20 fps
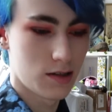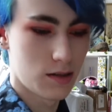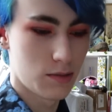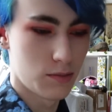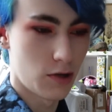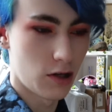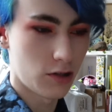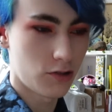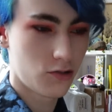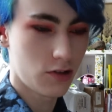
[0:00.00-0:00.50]

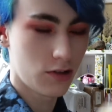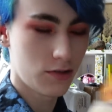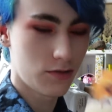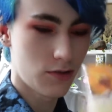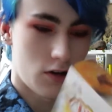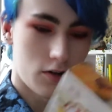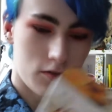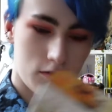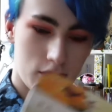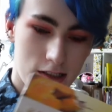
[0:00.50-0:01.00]
mochi
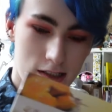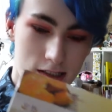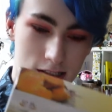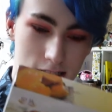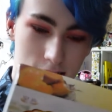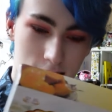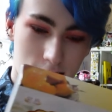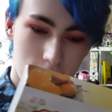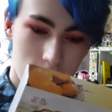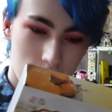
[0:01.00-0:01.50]

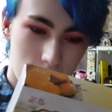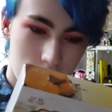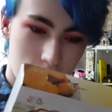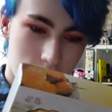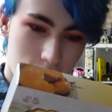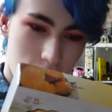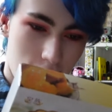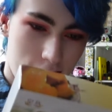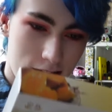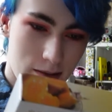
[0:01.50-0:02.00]
rolls.
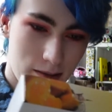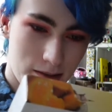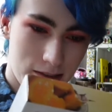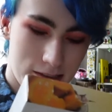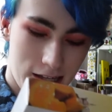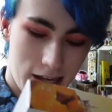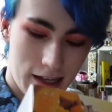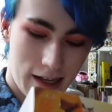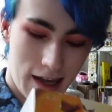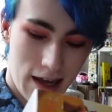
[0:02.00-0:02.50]
I was about to
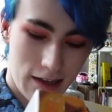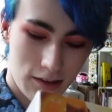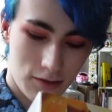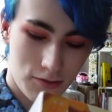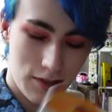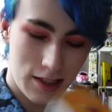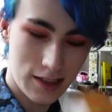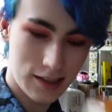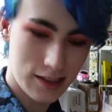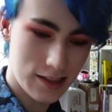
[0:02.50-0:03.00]
say I can't
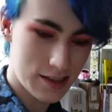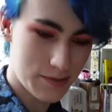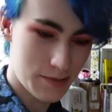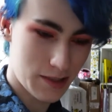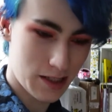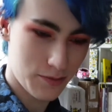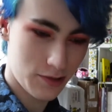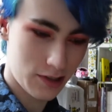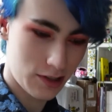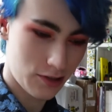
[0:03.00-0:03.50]
read these, but
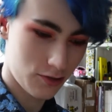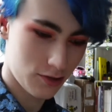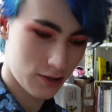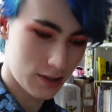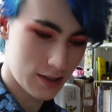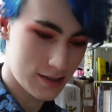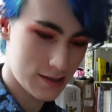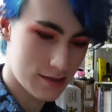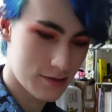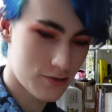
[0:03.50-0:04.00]
I'm pretty sure
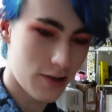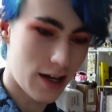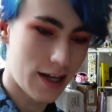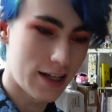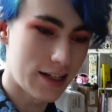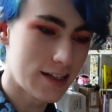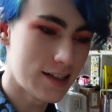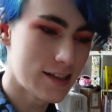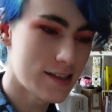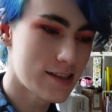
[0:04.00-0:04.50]
this is
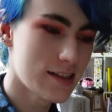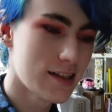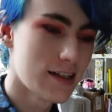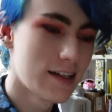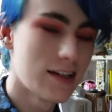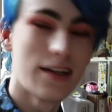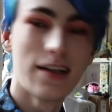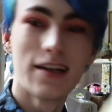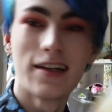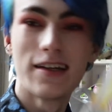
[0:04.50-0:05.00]
Chinese,
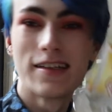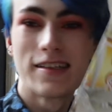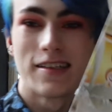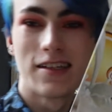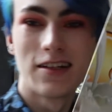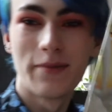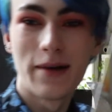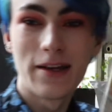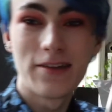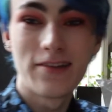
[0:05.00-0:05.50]

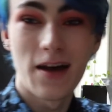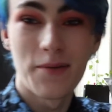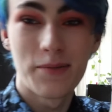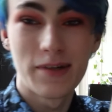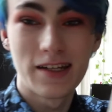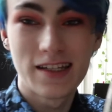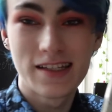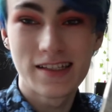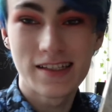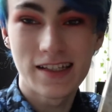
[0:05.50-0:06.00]
so my
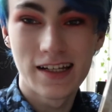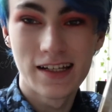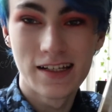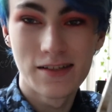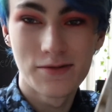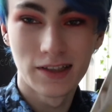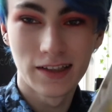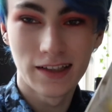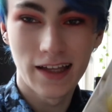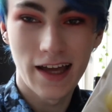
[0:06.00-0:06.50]
Japanese skills
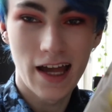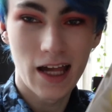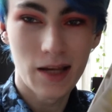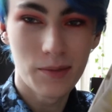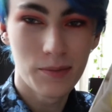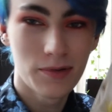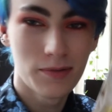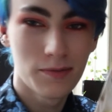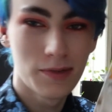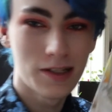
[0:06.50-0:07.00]
wouldn't
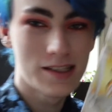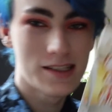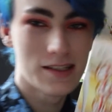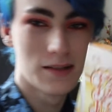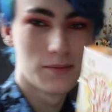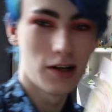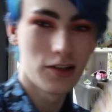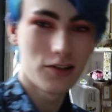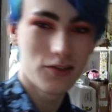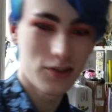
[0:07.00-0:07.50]
help. But some
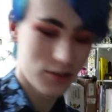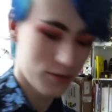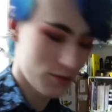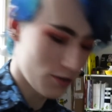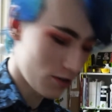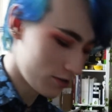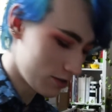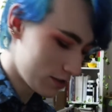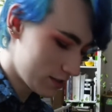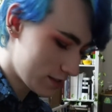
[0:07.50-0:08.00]
mochi
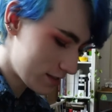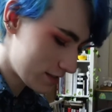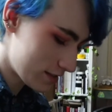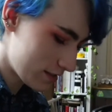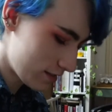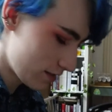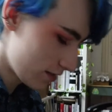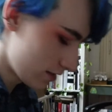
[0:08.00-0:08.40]
rolls.